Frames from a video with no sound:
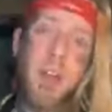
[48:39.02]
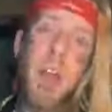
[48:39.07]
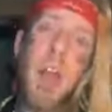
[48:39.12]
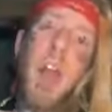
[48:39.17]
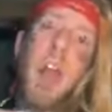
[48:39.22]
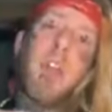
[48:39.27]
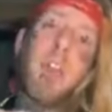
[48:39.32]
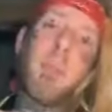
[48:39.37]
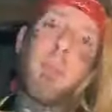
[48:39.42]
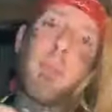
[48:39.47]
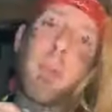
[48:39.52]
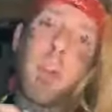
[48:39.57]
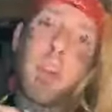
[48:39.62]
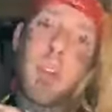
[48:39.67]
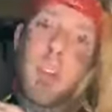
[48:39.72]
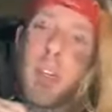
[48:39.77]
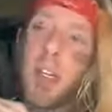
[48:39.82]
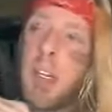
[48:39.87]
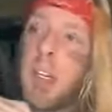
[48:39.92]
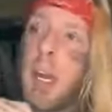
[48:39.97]
I haven't
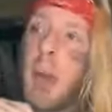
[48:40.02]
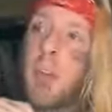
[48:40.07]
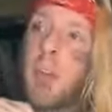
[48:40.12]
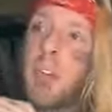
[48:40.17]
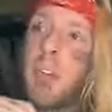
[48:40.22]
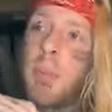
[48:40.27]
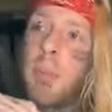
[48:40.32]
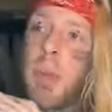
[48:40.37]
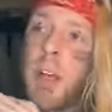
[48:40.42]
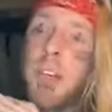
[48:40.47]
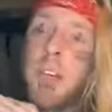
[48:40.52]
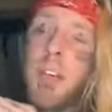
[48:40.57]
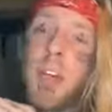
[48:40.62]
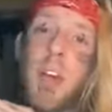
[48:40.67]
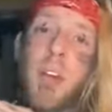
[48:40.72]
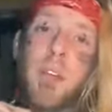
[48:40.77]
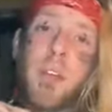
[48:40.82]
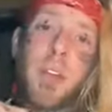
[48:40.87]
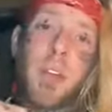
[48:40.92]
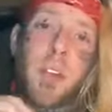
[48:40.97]
personally dealt with them
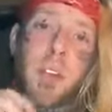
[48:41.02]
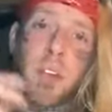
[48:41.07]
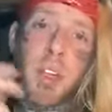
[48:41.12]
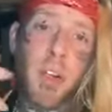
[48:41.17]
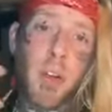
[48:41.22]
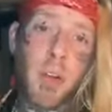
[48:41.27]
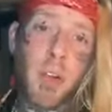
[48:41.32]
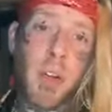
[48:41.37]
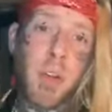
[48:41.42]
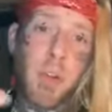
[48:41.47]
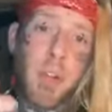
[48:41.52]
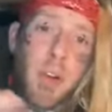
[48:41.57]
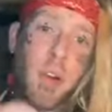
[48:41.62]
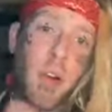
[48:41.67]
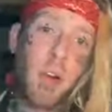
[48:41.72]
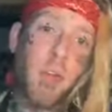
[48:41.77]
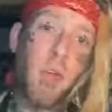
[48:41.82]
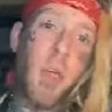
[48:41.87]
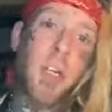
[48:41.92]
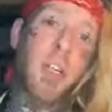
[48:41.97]
myself, it's still a
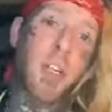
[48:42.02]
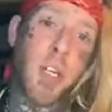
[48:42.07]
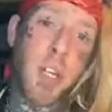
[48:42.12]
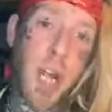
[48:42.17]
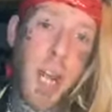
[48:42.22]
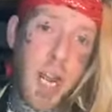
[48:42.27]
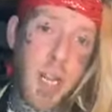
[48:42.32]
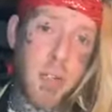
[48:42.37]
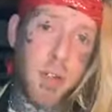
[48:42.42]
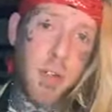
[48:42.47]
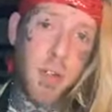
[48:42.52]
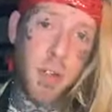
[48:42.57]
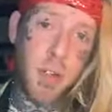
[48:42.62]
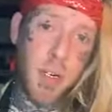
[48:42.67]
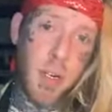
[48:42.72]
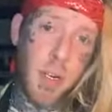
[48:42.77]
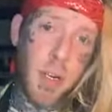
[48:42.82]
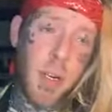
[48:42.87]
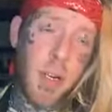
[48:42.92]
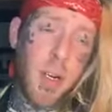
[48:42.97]
difficult question to answer.
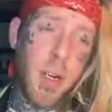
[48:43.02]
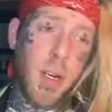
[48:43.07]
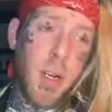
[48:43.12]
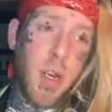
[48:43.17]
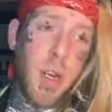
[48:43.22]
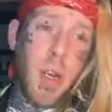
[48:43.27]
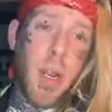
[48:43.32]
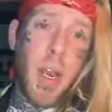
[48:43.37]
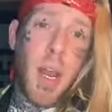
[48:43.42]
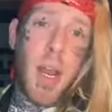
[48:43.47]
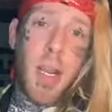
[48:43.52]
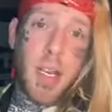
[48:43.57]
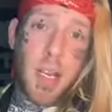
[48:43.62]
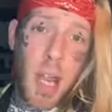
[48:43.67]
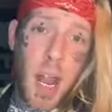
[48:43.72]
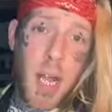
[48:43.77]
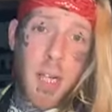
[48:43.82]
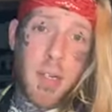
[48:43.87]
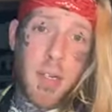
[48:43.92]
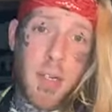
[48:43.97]
I
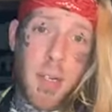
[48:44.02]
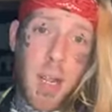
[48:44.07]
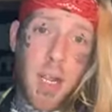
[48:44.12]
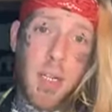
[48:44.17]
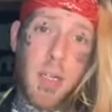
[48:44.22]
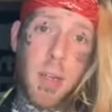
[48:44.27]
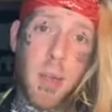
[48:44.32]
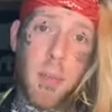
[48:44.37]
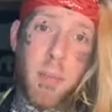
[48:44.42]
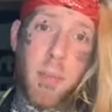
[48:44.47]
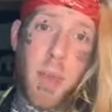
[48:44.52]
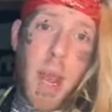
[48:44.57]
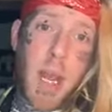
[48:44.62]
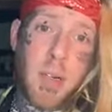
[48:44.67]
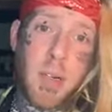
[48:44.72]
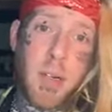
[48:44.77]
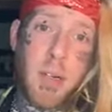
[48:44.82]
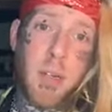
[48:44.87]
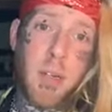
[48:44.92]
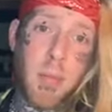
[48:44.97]
guess like the
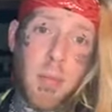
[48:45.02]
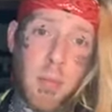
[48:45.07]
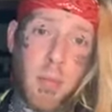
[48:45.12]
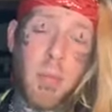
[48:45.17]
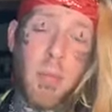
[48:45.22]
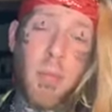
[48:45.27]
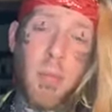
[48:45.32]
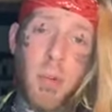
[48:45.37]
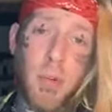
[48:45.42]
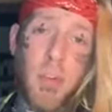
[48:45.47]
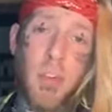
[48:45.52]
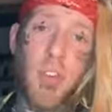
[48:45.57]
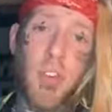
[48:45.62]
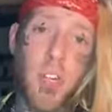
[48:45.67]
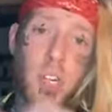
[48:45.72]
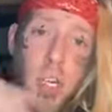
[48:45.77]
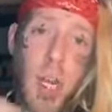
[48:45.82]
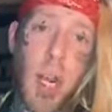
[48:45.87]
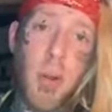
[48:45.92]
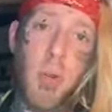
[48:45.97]
best most
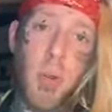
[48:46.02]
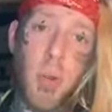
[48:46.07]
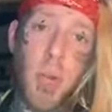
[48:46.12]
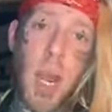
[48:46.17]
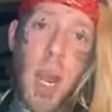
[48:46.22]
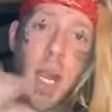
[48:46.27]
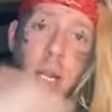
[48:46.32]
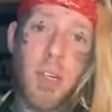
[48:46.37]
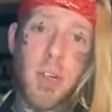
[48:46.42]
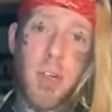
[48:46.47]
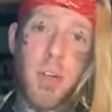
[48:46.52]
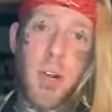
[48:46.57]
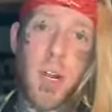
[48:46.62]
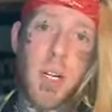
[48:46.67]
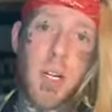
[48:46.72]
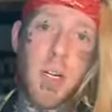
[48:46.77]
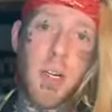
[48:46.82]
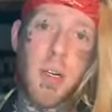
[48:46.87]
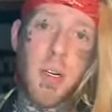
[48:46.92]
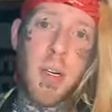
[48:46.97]
general answer
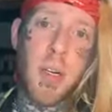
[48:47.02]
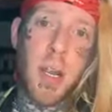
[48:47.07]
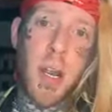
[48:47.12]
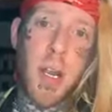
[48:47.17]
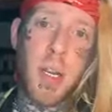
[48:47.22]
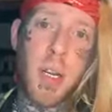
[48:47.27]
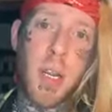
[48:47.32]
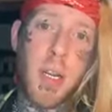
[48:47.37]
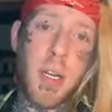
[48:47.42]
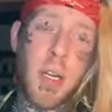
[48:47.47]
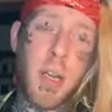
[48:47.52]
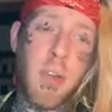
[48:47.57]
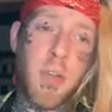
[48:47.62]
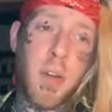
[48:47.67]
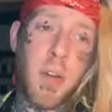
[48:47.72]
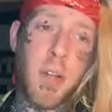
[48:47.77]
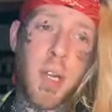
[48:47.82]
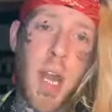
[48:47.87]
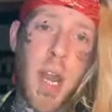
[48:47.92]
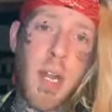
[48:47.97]
I can I can give
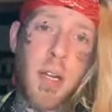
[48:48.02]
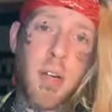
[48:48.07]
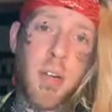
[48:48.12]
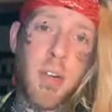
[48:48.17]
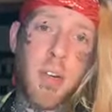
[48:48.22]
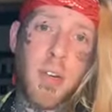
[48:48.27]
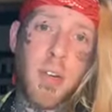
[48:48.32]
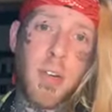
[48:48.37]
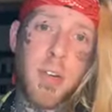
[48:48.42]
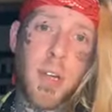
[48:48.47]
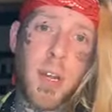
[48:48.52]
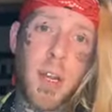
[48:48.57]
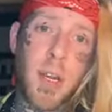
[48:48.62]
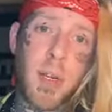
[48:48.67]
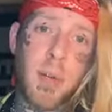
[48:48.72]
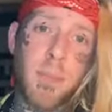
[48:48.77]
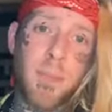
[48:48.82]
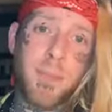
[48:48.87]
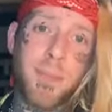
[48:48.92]
on that is just like